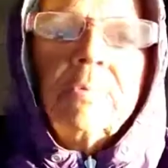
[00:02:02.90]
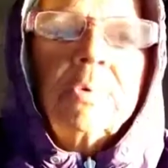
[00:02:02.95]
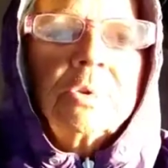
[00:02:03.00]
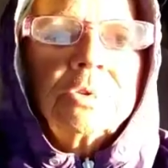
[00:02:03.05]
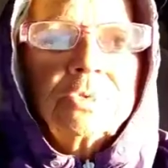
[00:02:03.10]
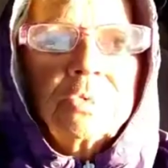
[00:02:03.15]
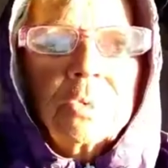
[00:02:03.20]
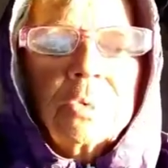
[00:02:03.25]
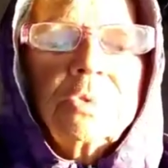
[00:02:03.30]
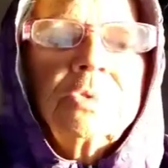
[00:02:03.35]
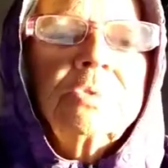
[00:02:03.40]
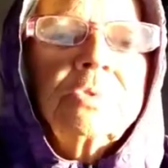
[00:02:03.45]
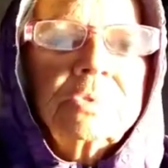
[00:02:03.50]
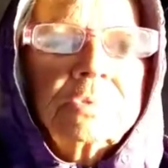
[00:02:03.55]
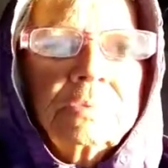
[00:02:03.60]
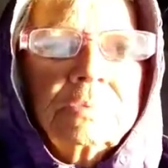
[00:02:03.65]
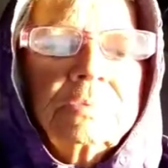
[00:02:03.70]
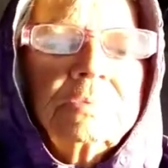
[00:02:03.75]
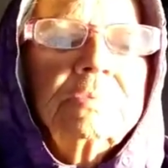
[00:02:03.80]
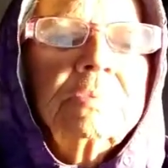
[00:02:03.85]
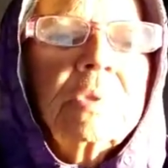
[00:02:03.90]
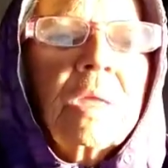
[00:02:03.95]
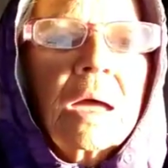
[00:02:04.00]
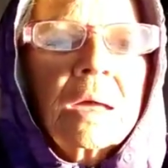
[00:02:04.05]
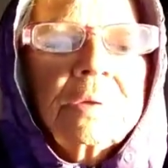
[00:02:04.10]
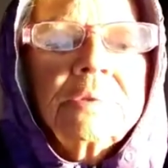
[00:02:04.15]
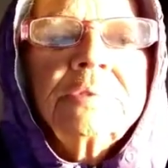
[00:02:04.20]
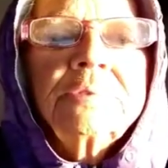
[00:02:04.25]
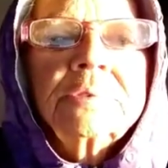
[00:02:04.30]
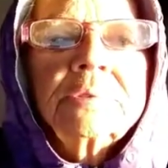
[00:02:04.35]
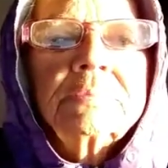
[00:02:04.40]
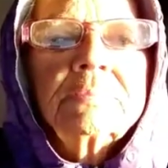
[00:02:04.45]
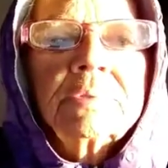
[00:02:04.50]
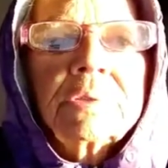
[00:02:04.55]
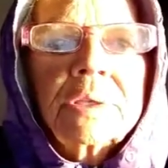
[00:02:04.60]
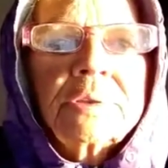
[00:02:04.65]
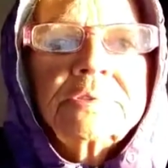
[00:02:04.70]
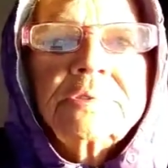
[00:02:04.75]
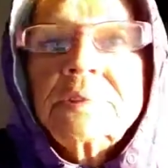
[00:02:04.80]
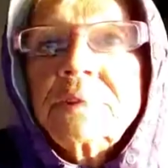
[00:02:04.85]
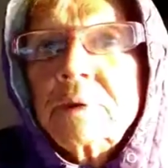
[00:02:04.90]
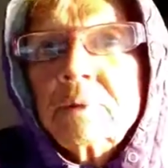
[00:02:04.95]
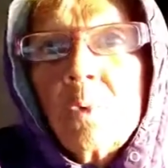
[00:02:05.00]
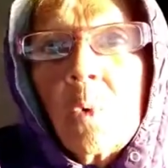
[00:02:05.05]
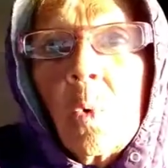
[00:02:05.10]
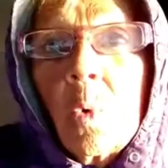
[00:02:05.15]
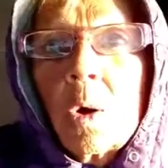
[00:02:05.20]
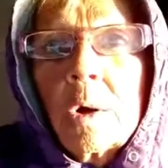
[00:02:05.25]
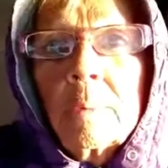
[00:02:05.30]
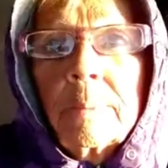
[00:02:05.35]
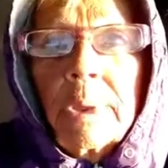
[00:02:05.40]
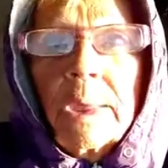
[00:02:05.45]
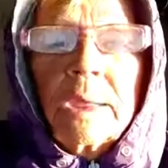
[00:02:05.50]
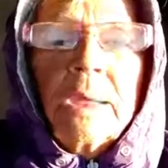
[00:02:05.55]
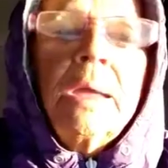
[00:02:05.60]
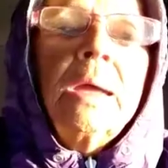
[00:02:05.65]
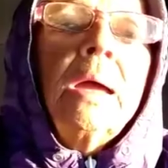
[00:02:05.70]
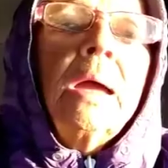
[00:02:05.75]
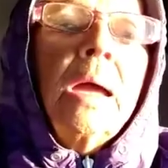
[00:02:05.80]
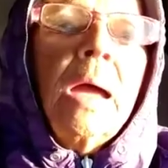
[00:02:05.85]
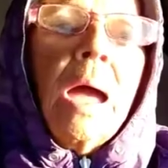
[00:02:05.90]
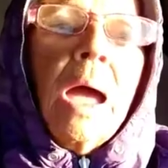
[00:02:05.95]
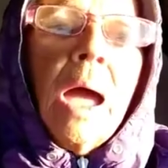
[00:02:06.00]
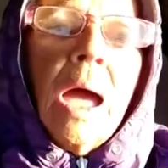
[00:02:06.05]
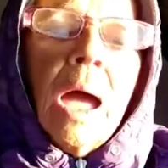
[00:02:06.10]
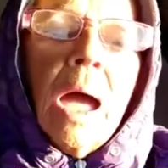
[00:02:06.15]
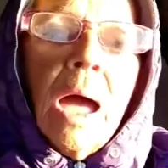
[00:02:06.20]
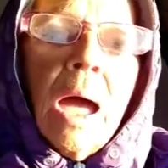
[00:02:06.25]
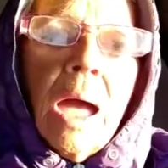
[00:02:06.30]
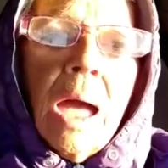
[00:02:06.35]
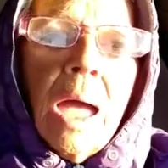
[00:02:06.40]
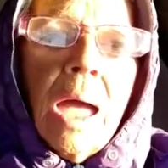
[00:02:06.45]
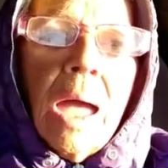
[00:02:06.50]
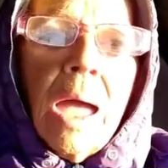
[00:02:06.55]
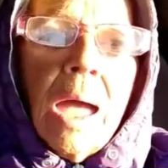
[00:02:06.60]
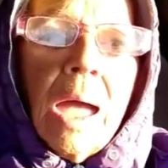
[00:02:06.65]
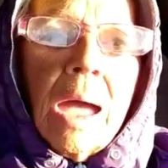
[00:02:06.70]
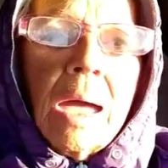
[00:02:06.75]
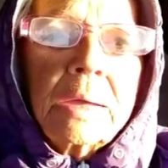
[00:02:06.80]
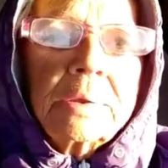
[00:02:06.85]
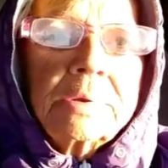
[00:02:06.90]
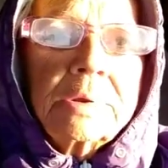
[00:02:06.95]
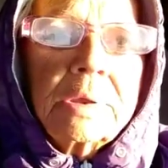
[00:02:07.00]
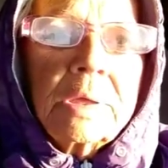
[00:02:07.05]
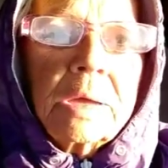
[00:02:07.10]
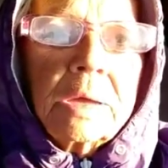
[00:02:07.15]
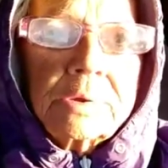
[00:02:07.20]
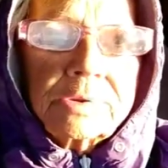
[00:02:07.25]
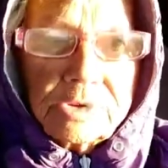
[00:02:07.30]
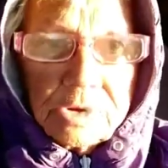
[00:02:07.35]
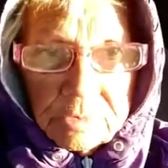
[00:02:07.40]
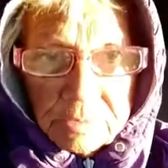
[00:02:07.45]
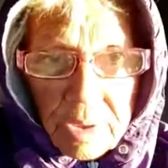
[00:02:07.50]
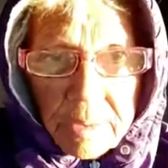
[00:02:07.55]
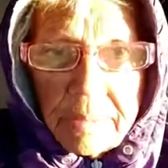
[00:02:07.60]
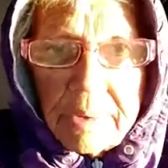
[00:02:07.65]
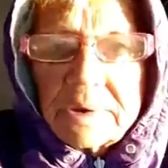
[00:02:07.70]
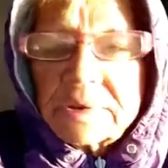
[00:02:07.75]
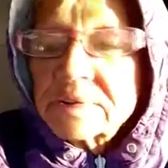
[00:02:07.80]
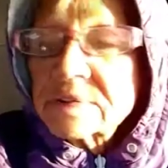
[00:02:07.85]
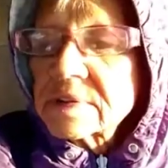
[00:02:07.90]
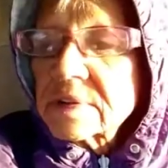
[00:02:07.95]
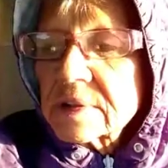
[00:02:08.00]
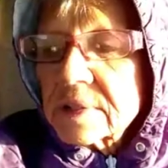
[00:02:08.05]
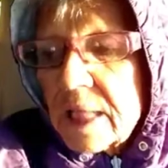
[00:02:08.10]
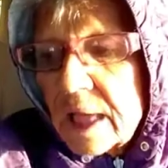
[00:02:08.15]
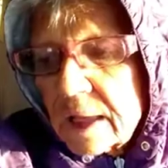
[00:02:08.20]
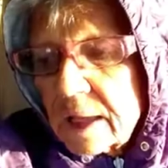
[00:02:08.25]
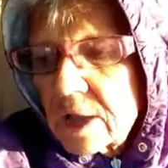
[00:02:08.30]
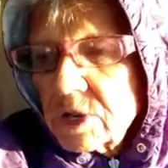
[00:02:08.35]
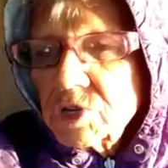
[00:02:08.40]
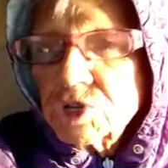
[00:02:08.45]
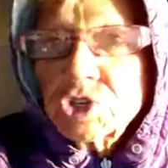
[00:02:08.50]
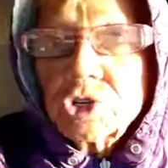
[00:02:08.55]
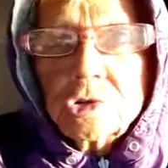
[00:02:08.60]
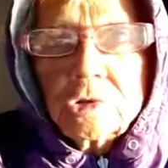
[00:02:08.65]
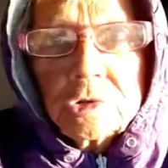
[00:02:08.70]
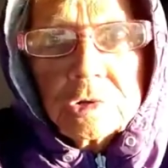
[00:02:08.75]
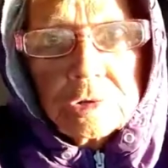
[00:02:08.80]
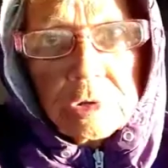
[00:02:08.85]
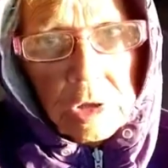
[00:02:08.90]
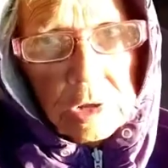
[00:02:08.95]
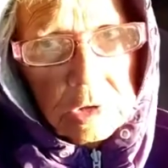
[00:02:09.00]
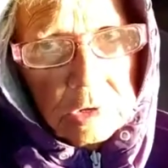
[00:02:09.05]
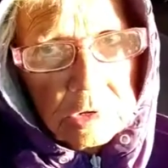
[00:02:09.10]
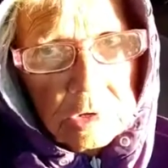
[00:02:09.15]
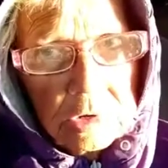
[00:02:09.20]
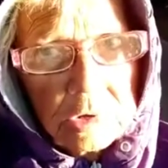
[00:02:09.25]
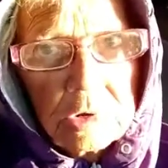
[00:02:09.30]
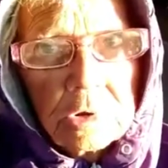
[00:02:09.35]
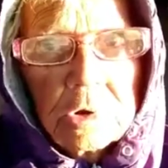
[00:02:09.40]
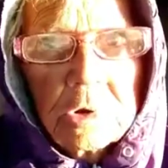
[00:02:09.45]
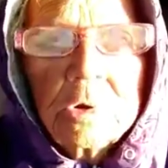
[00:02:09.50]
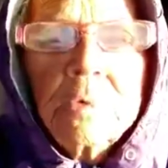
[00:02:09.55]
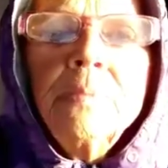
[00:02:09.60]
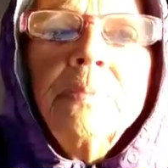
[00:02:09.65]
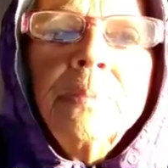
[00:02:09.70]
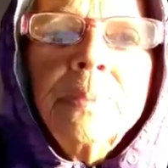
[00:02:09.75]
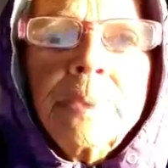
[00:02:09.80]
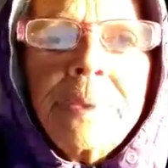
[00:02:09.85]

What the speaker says: which was nice and pleasant and warming, and took my medicine like I should, like a good girl.